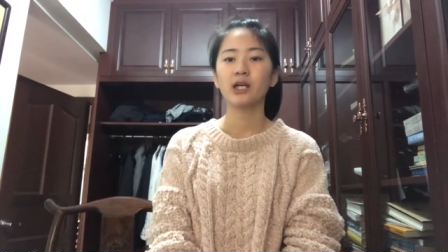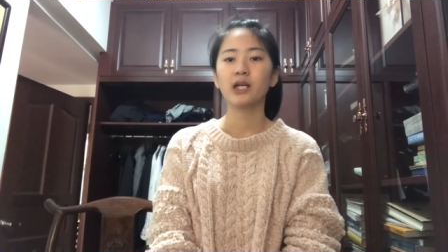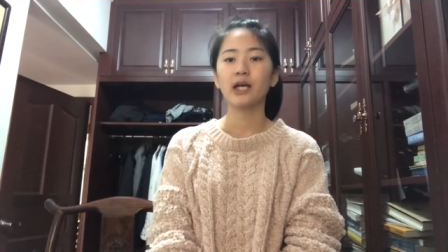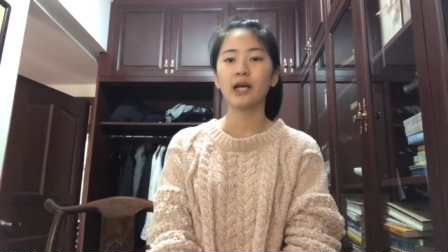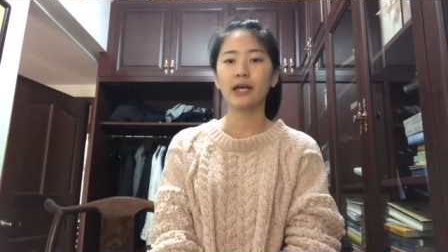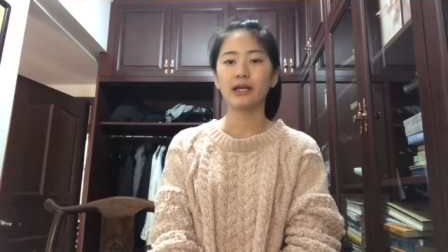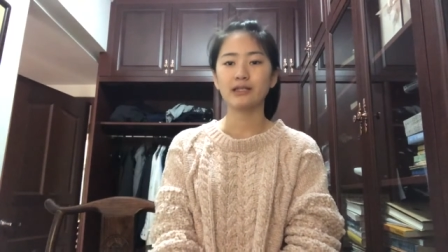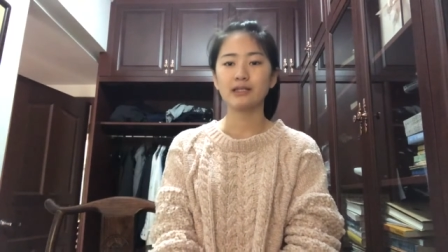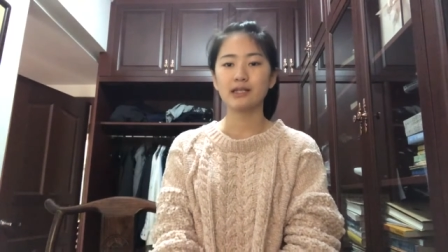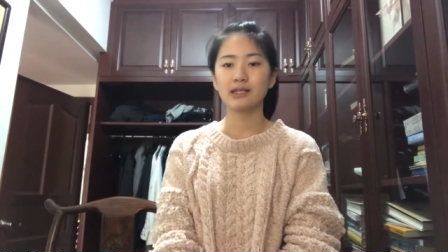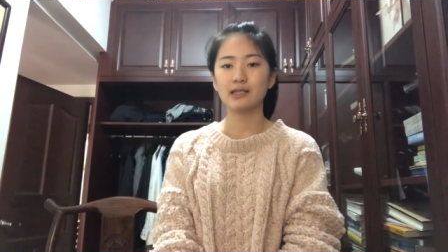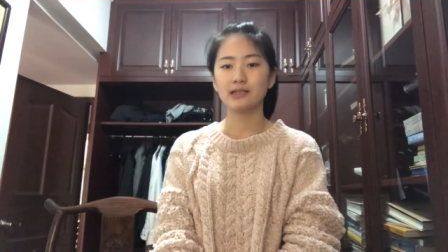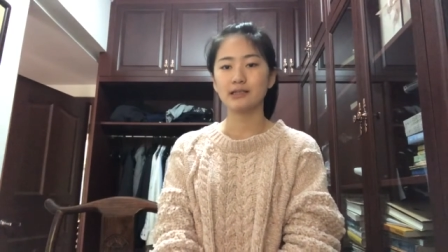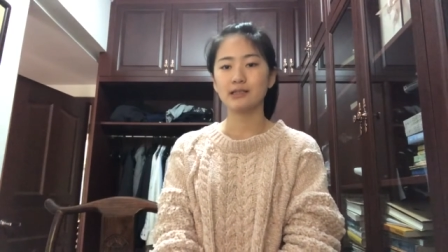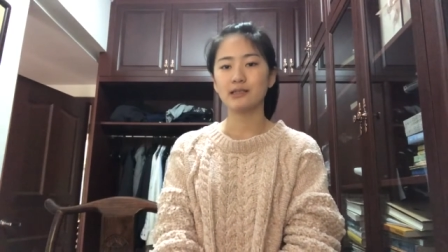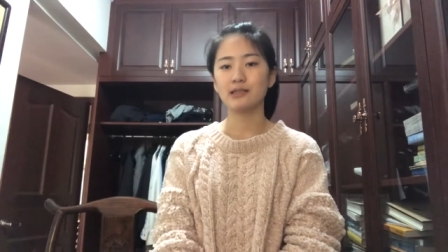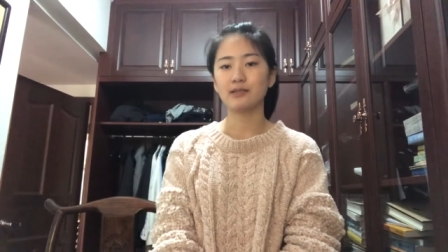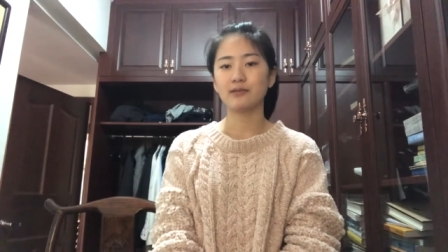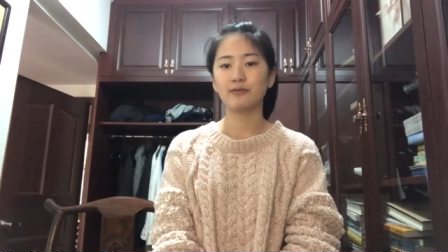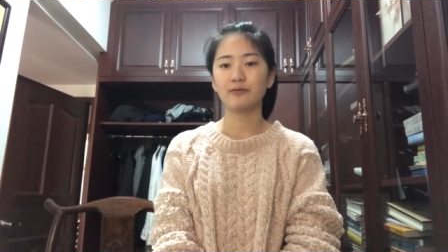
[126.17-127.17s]
and in
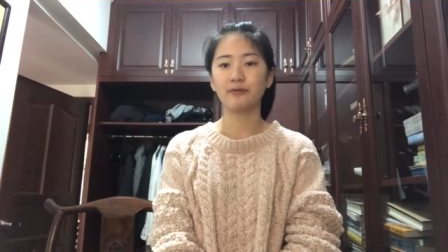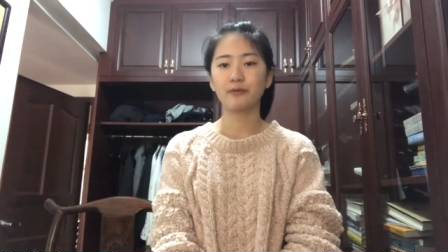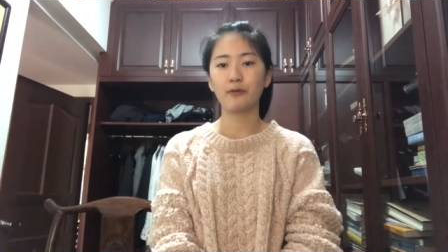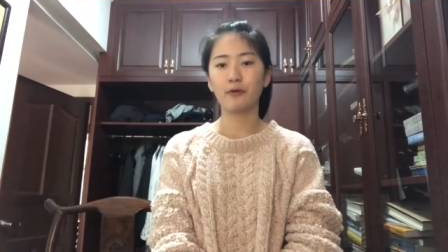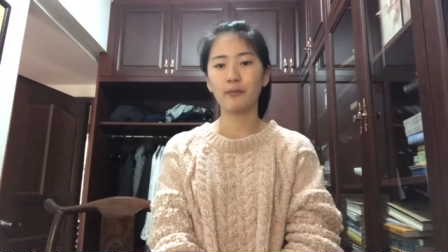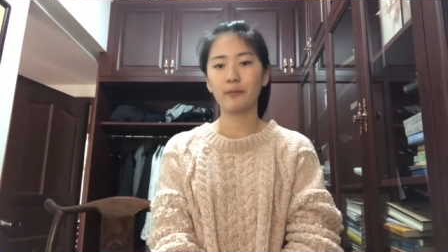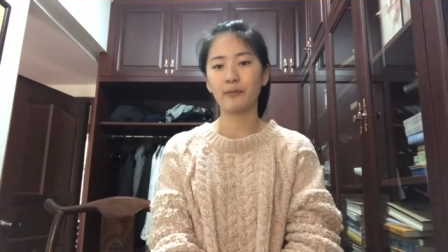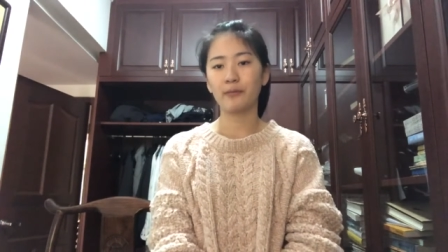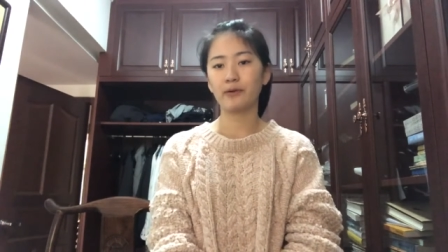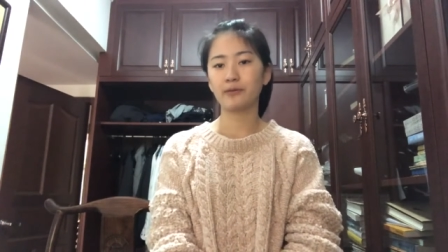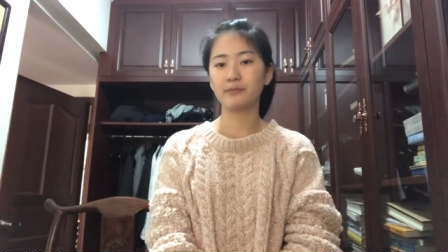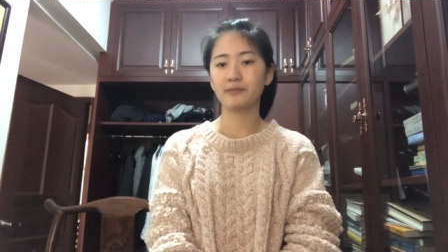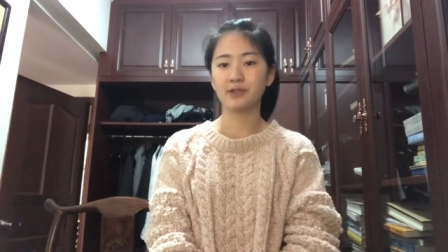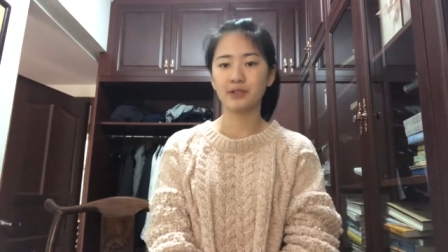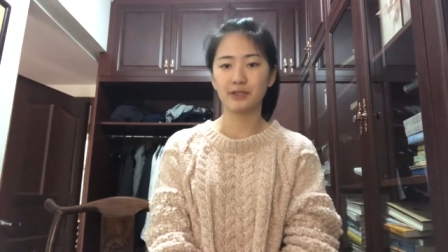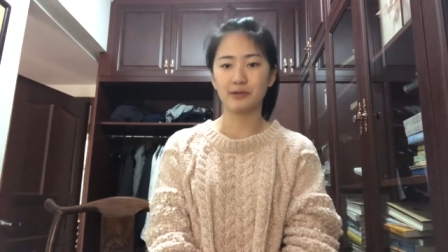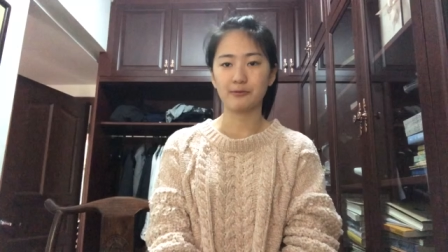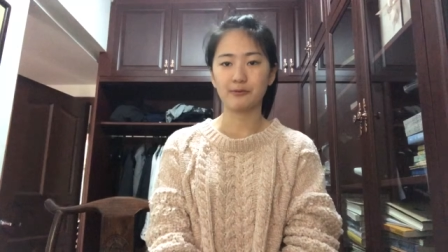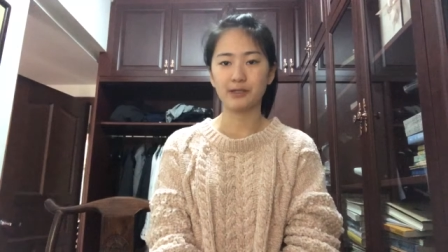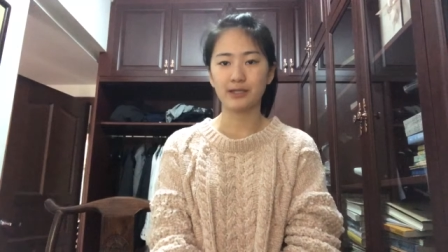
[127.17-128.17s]
the former
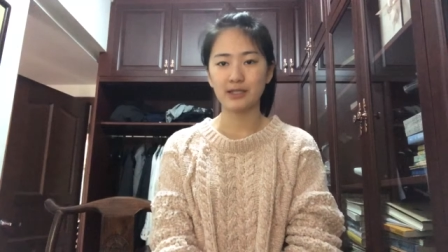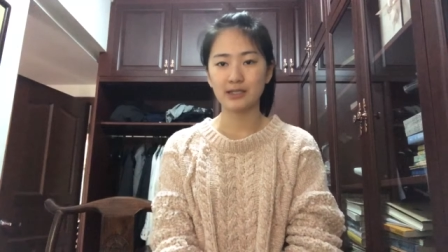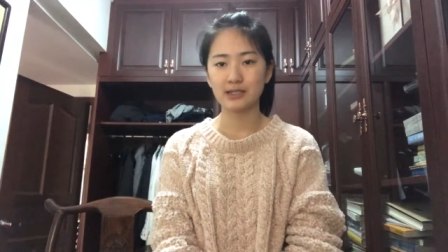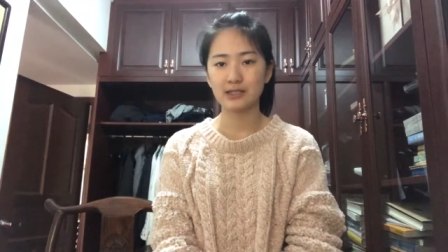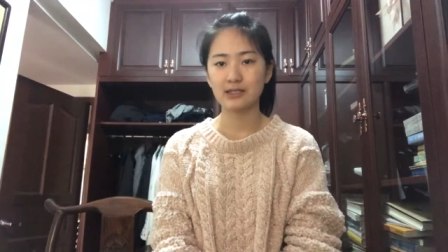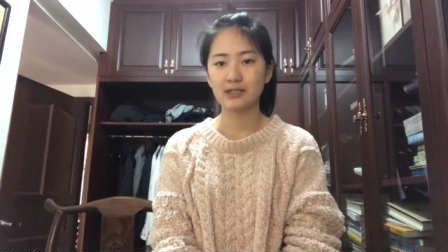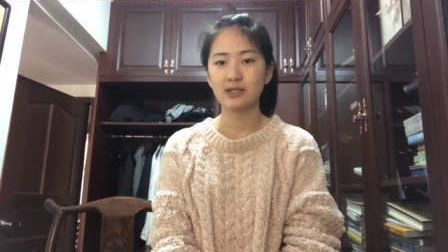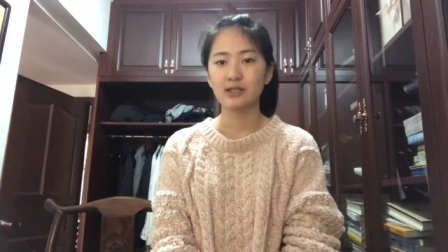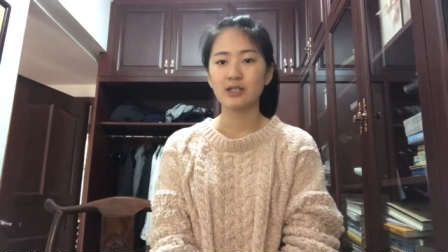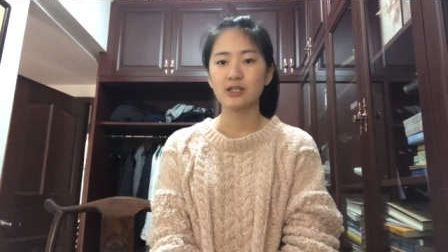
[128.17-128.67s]
periods